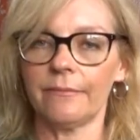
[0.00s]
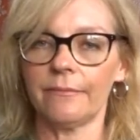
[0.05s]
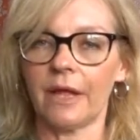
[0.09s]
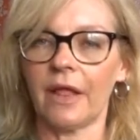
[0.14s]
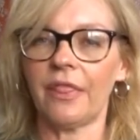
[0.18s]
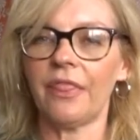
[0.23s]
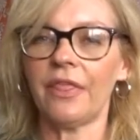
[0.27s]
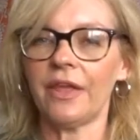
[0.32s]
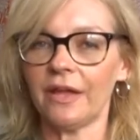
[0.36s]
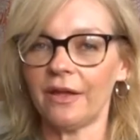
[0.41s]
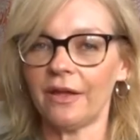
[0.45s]
I
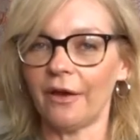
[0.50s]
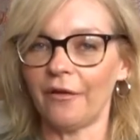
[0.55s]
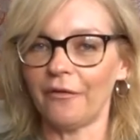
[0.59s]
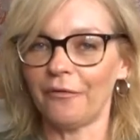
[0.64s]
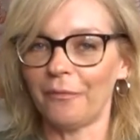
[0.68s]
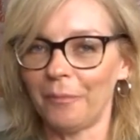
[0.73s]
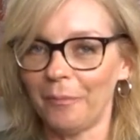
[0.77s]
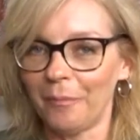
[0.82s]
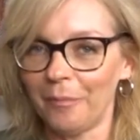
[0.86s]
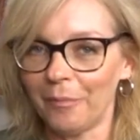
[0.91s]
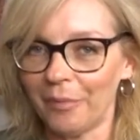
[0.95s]
think
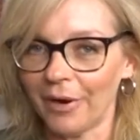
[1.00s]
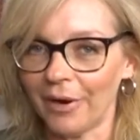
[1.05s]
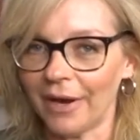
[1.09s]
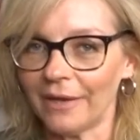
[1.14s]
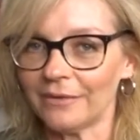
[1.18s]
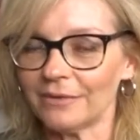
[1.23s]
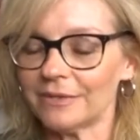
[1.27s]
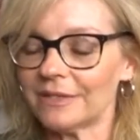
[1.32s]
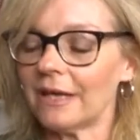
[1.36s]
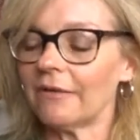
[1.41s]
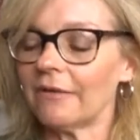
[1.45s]
I've
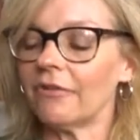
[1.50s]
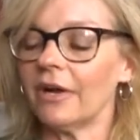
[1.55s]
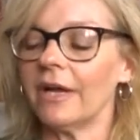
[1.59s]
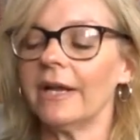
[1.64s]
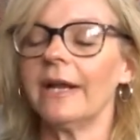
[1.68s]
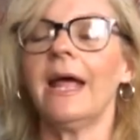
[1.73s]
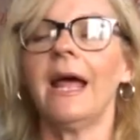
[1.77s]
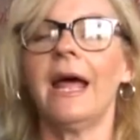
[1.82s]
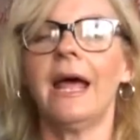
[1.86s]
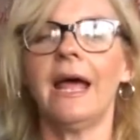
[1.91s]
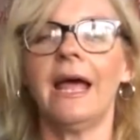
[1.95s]
pronounced that
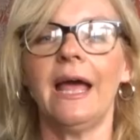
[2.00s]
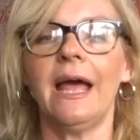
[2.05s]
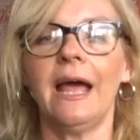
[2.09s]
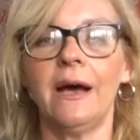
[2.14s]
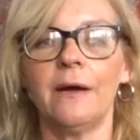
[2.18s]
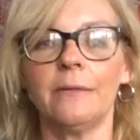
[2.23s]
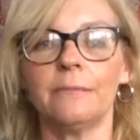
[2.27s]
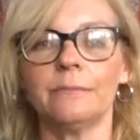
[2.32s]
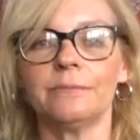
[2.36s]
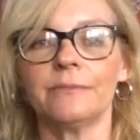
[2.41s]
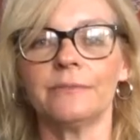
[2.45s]
right,
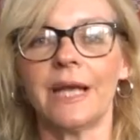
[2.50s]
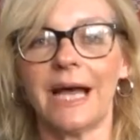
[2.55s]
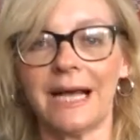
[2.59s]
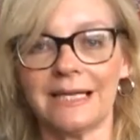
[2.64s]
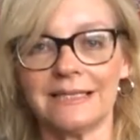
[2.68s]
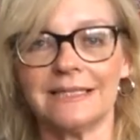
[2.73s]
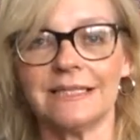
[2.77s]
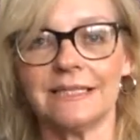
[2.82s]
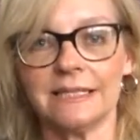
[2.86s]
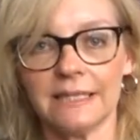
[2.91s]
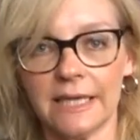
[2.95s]

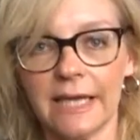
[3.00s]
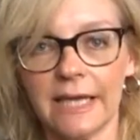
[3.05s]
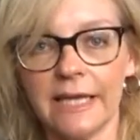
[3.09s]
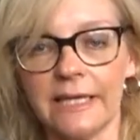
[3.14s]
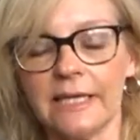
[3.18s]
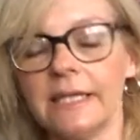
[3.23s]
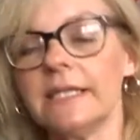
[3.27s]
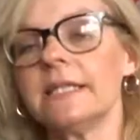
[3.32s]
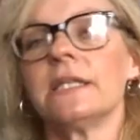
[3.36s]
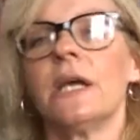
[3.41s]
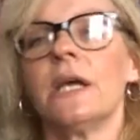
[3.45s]
acid in
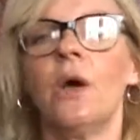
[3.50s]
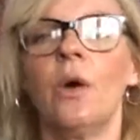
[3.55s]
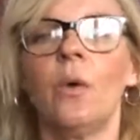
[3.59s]
it,